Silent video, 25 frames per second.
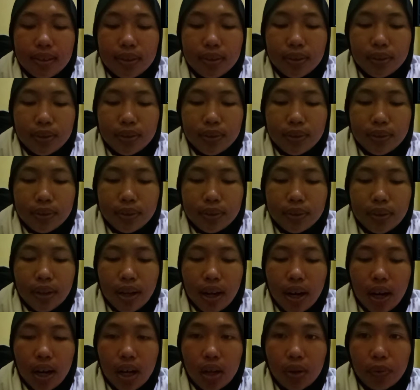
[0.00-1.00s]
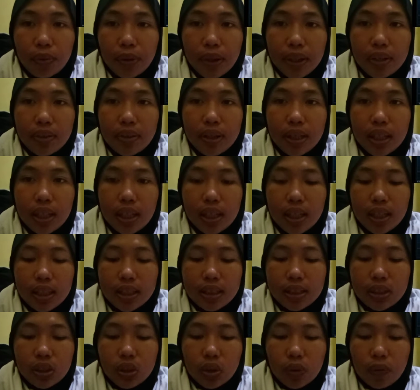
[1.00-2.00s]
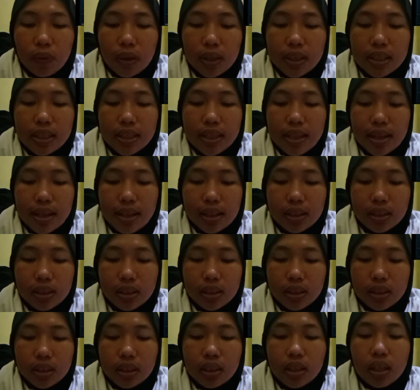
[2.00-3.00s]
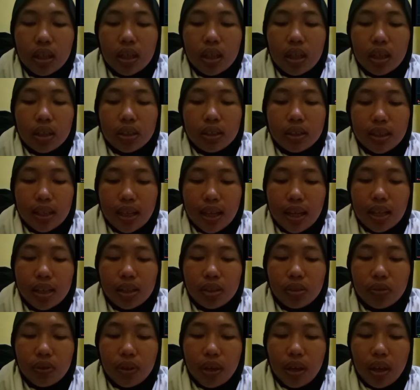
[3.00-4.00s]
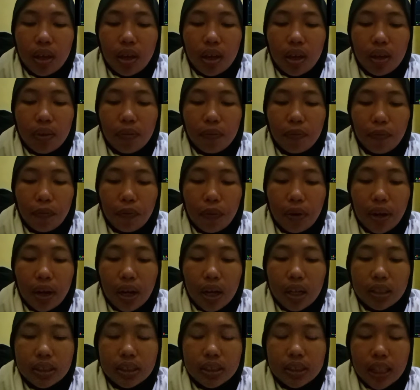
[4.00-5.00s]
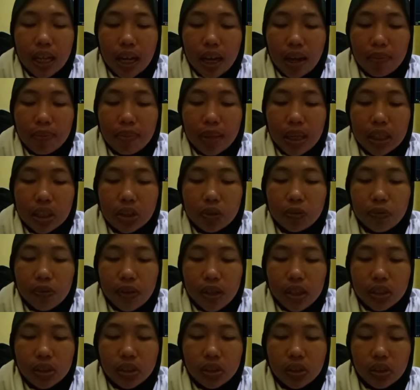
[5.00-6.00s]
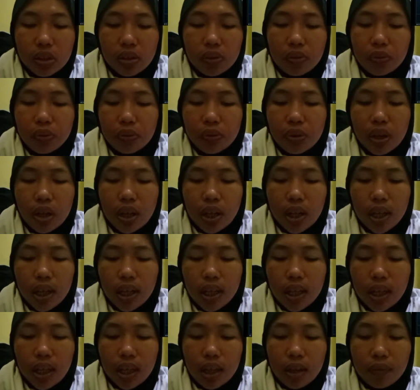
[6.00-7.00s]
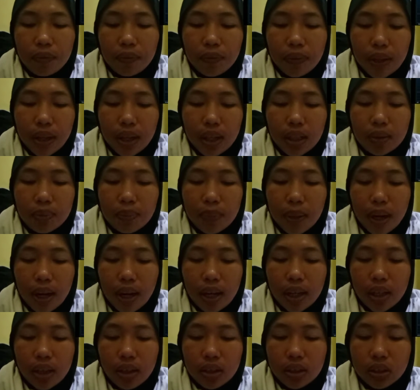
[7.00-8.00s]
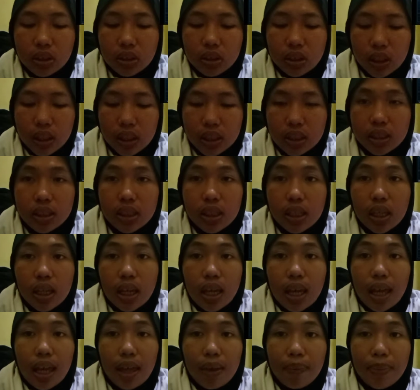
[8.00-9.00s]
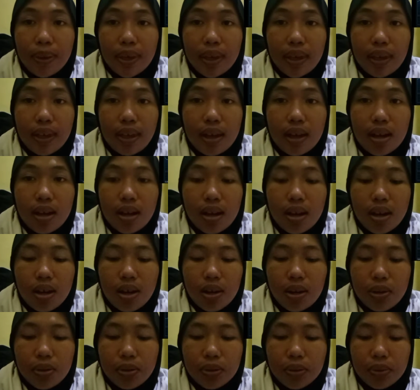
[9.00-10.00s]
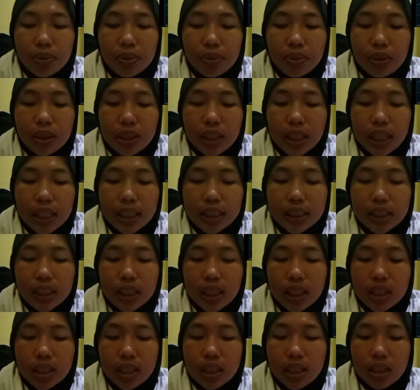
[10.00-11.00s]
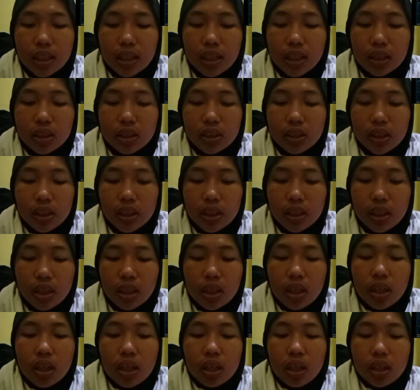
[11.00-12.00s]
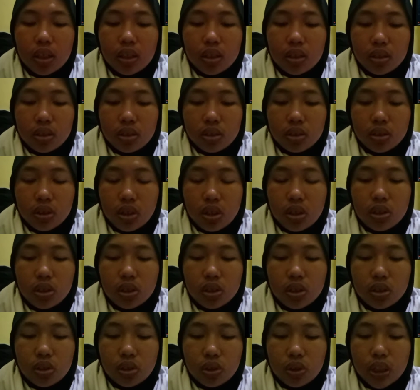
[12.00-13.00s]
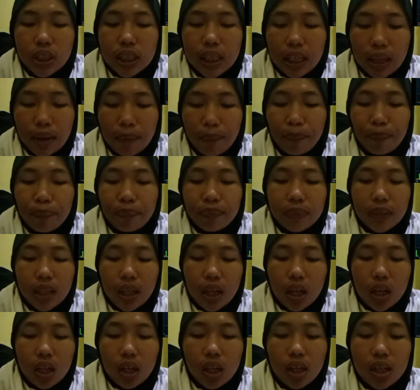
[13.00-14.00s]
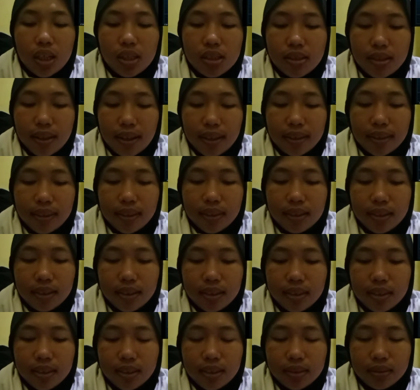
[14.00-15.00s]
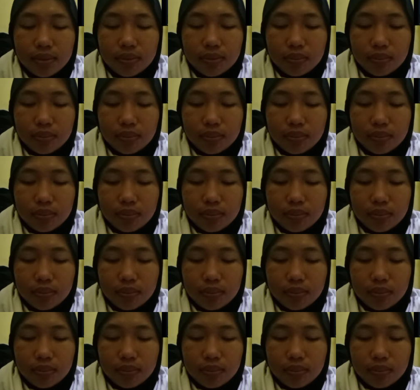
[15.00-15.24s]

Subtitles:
To her recall so physical the town the first time in first store if done by countries a big of countries there's just to keep their asset the